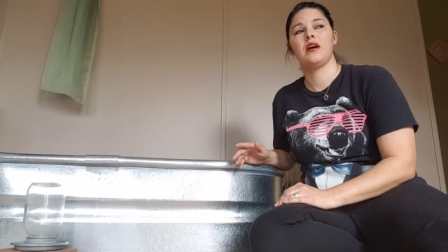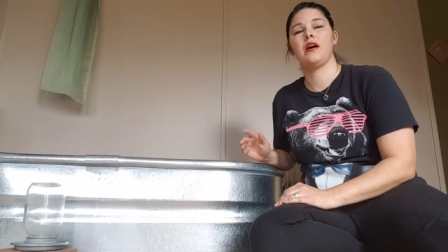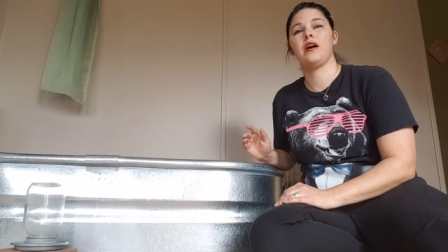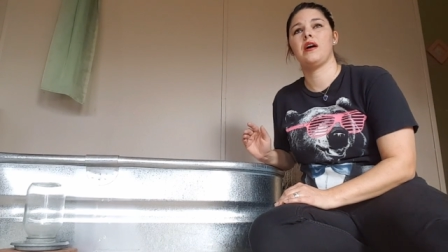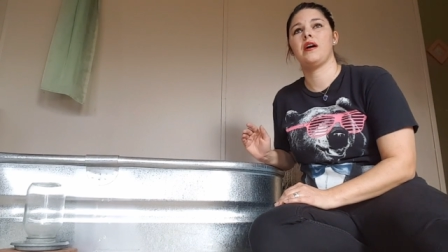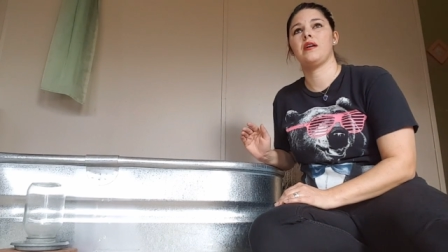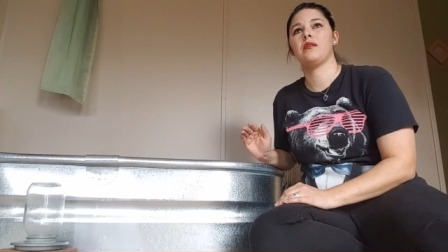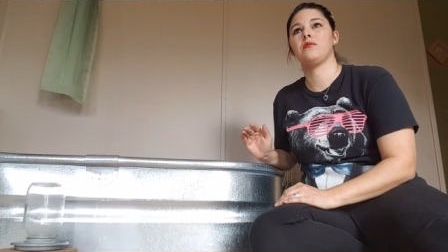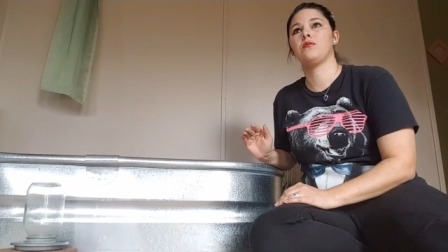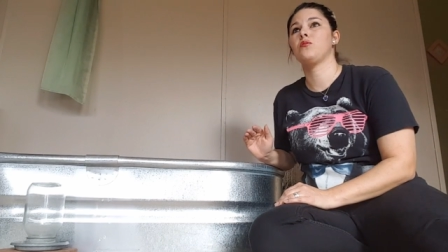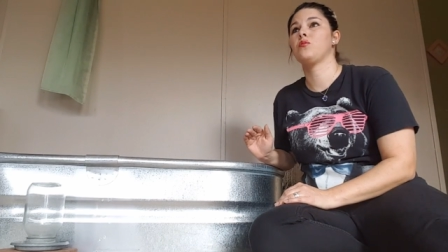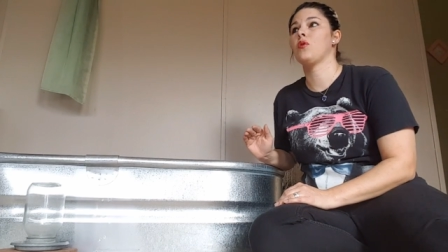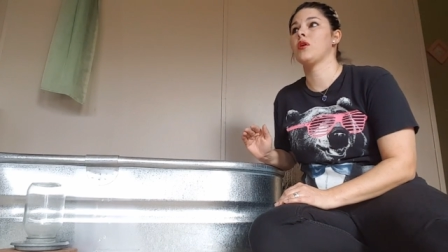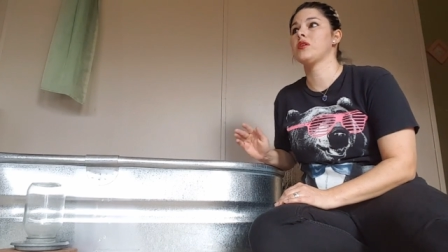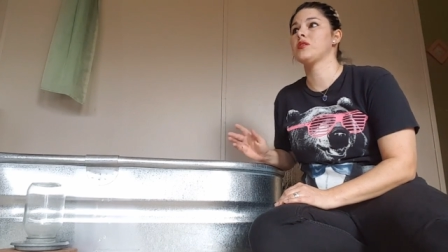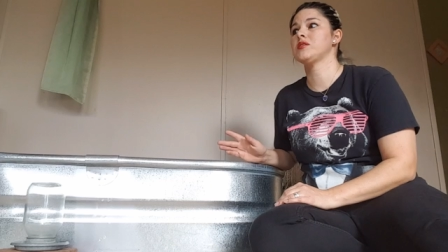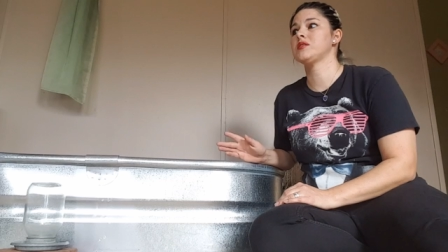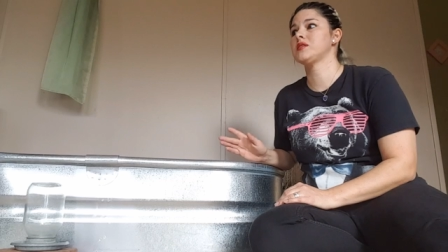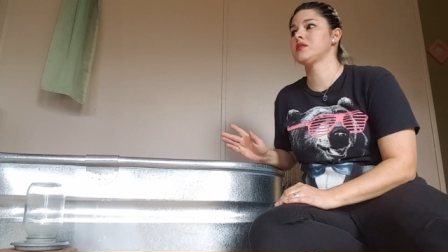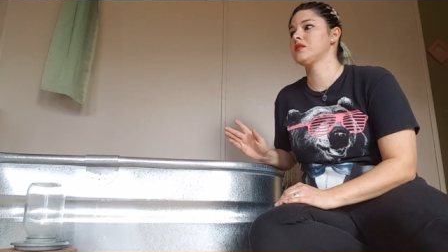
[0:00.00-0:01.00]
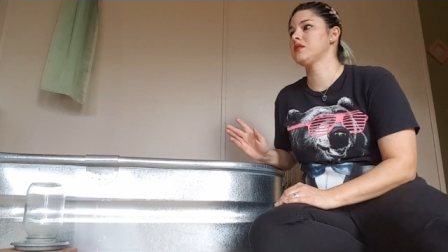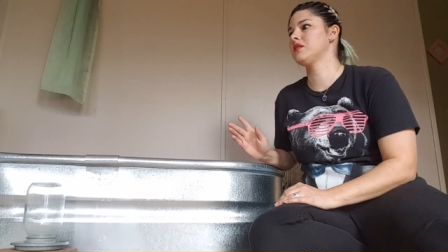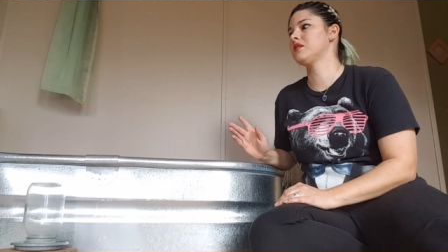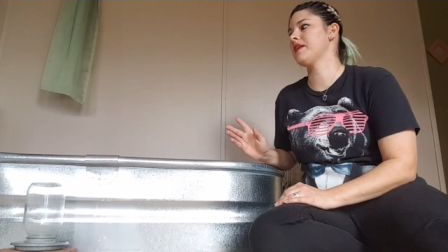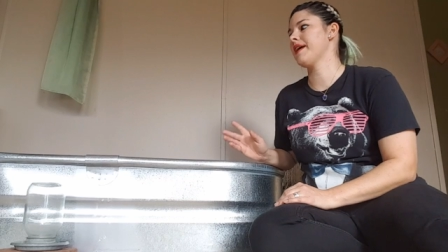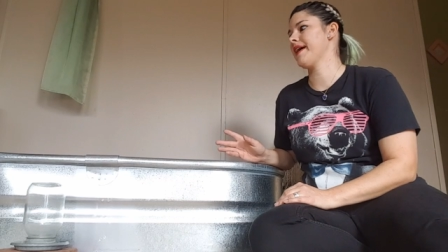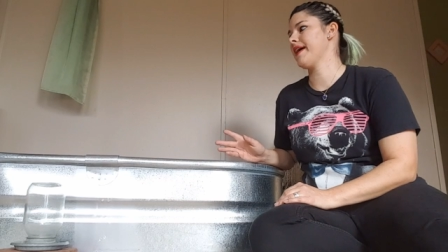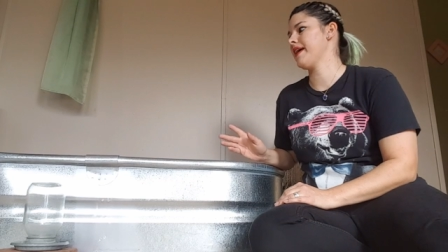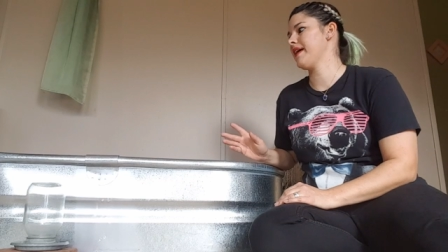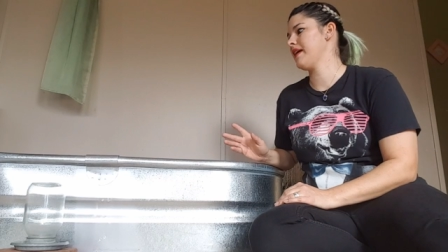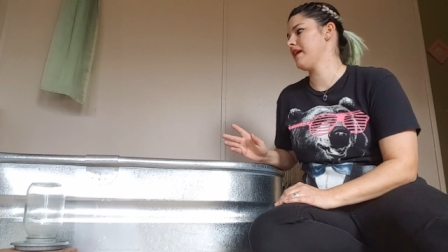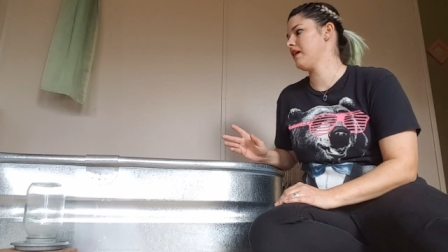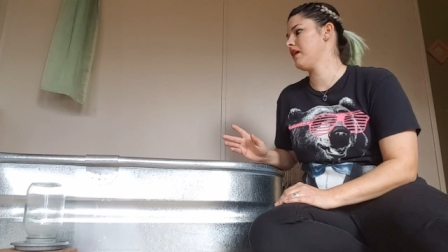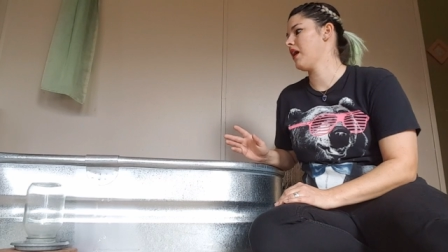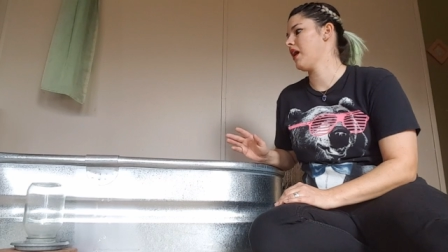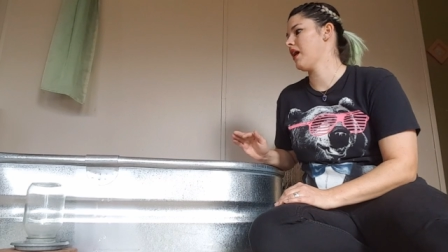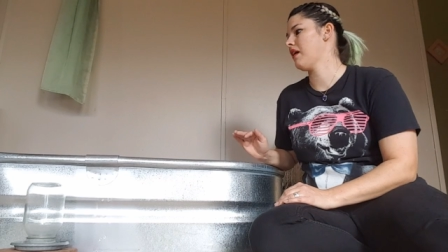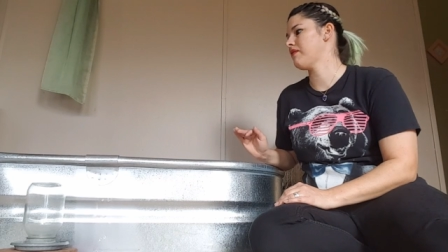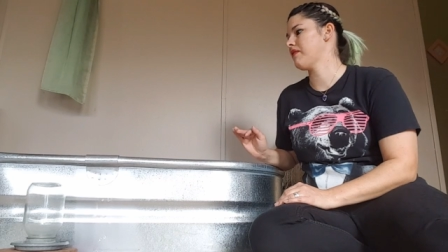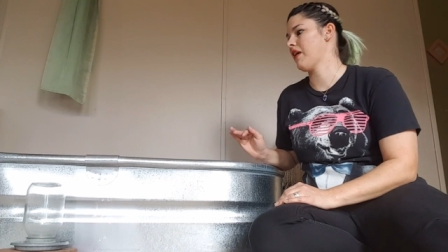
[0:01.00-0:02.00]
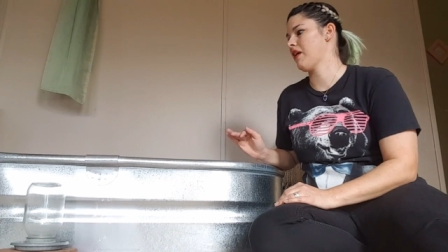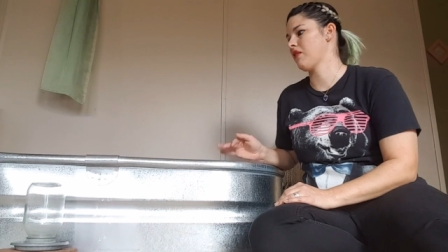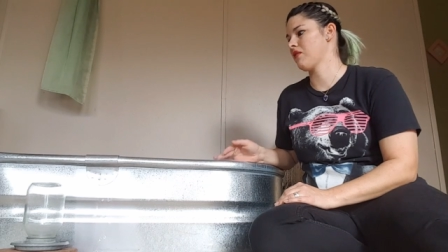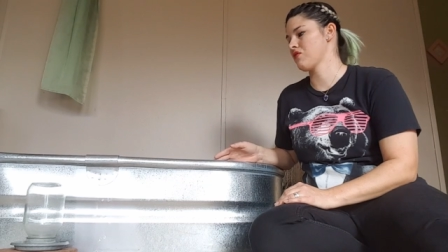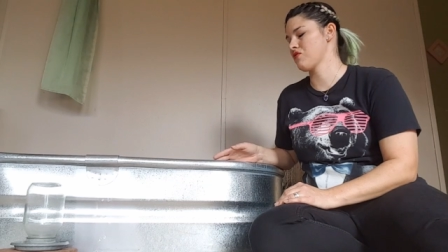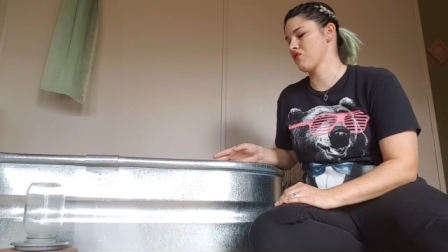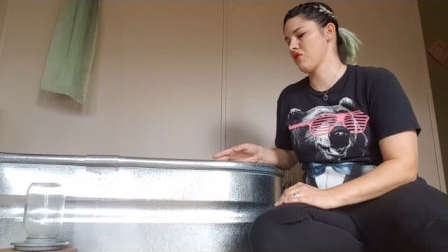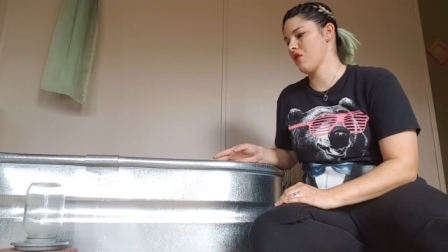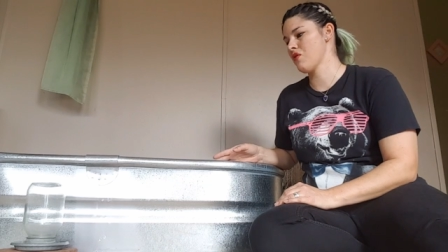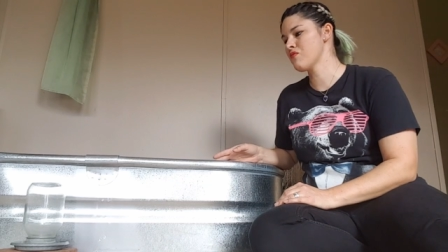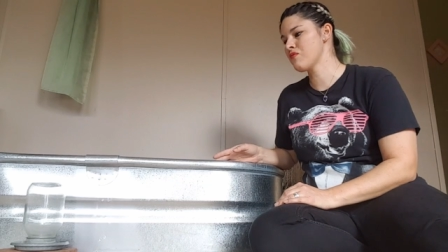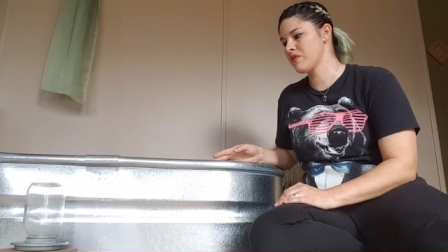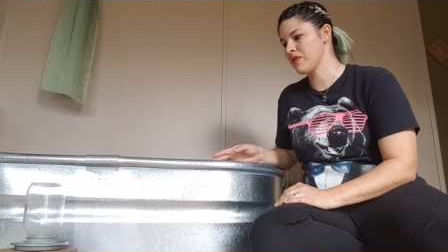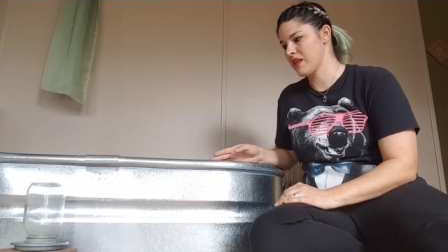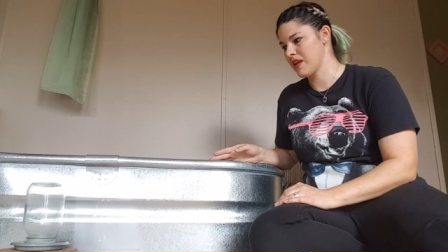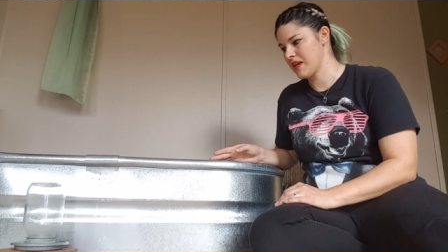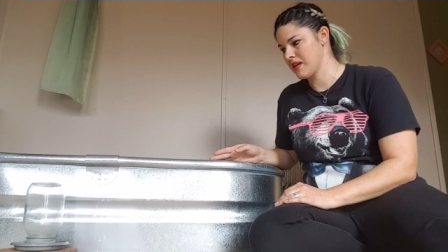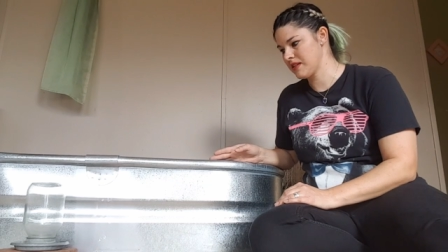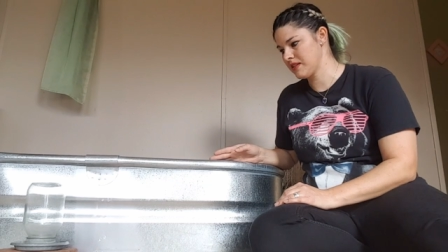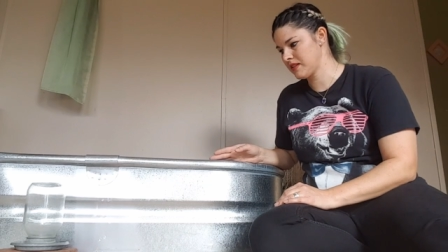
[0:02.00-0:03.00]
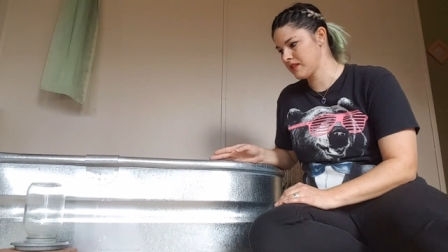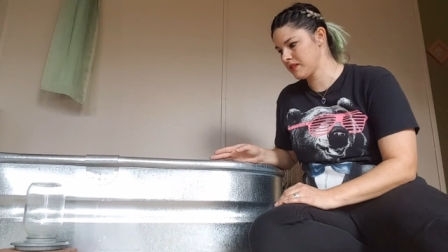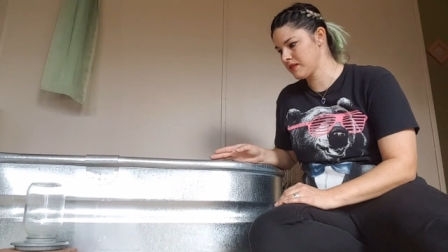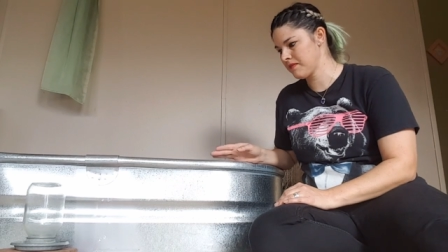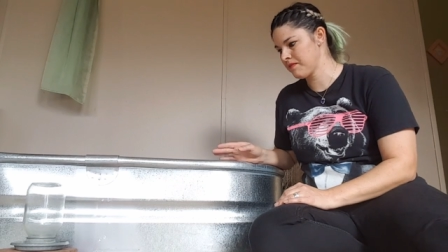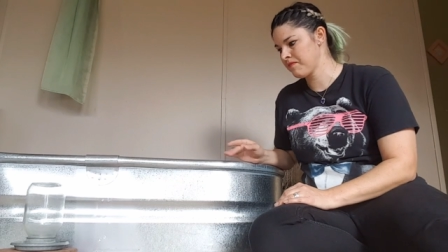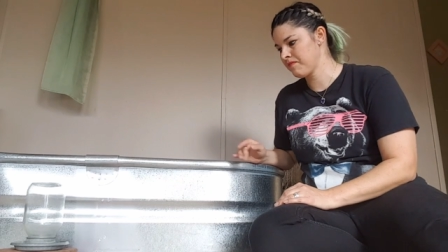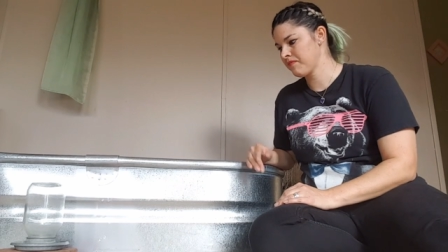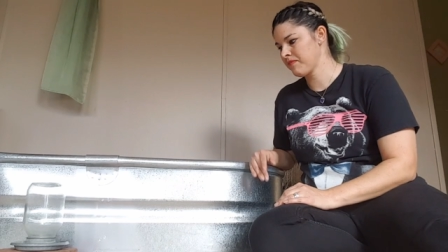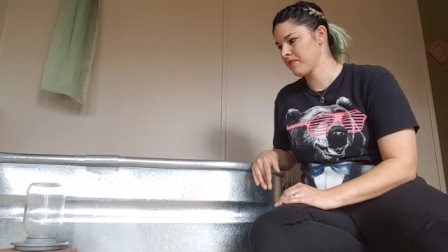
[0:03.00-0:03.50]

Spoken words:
Once they have outgrown this,